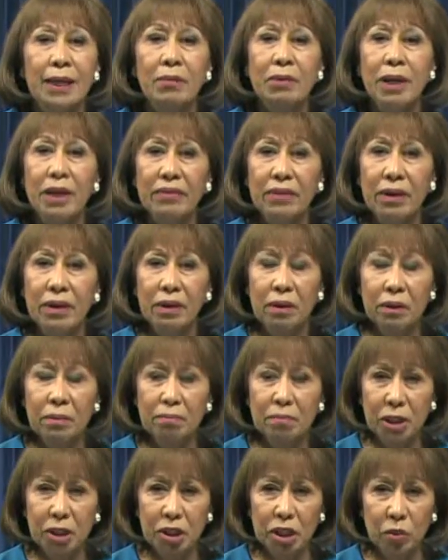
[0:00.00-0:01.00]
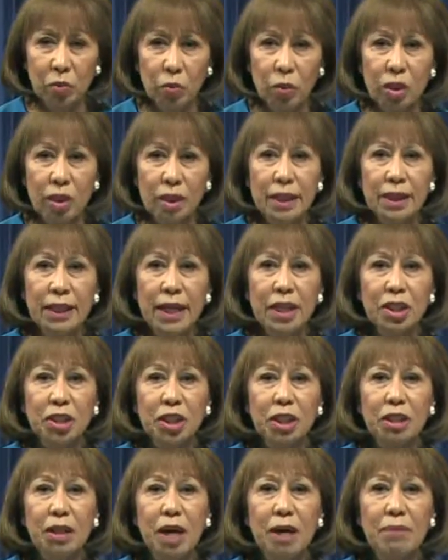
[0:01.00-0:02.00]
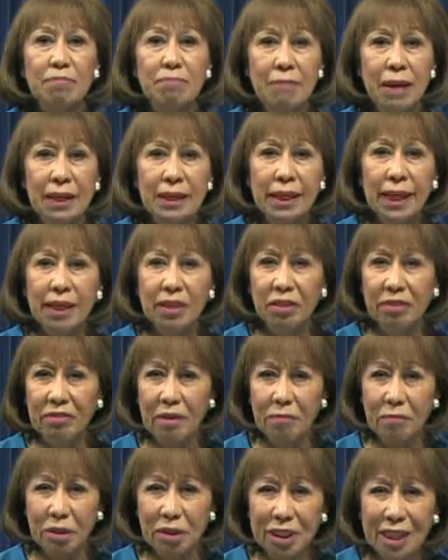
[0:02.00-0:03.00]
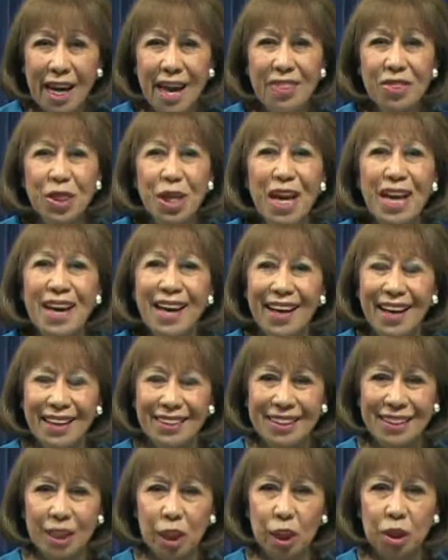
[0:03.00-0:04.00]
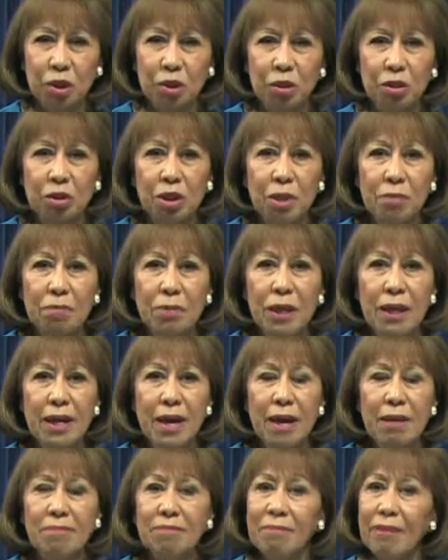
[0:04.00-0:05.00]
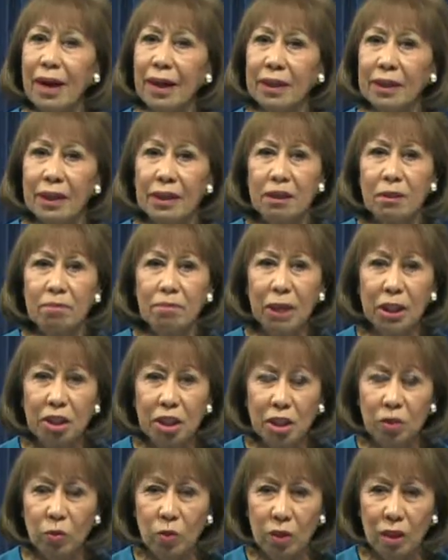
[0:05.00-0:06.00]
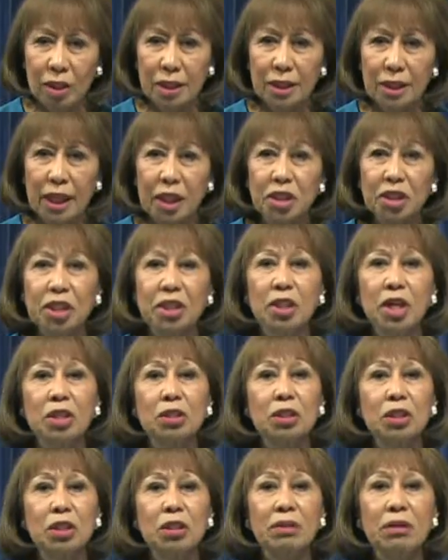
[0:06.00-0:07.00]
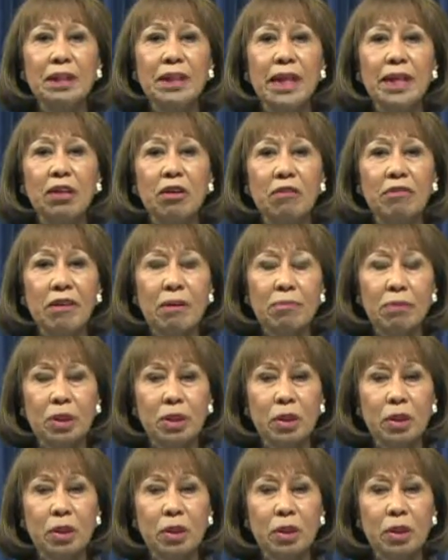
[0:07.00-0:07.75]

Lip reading: We have a budget work session on Monday, November 10th at 6:30 p.m., another budget work session on Tuesday, November